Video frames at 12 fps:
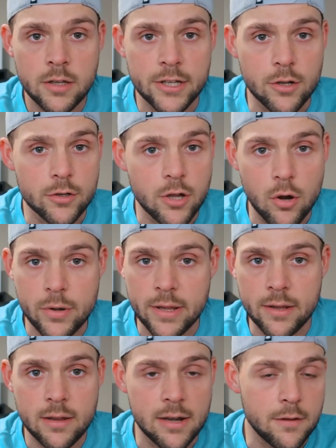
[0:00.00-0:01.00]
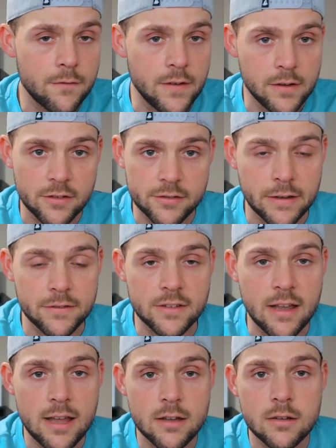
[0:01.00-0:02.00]
you know, coding and a fitness
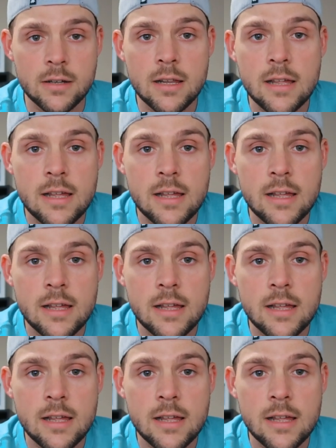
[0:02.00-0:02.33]
lifestyle.